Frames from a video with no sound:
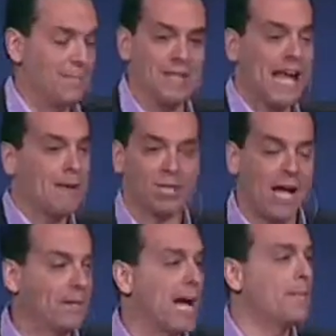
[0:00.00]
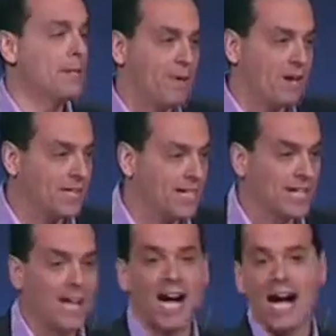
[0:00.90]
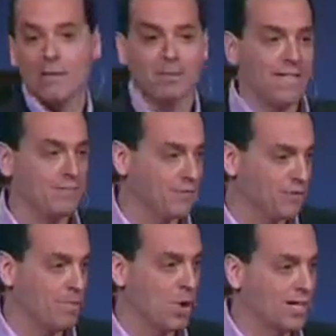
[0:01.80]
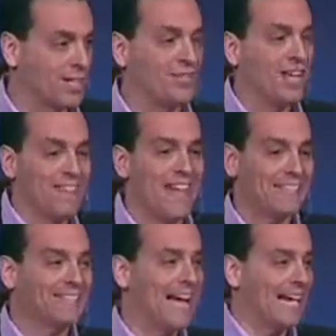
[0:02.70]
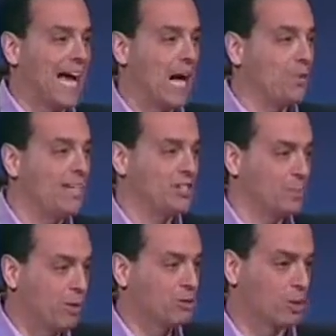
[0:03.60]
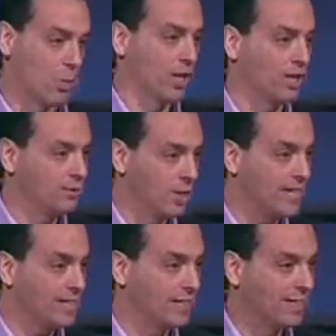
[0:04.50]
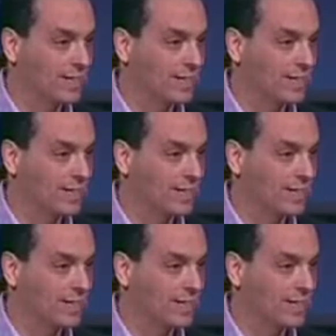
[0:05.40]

I mean, abs- I'm, I'm an American. I believe in free markets. That's not how it's supposed to work, right?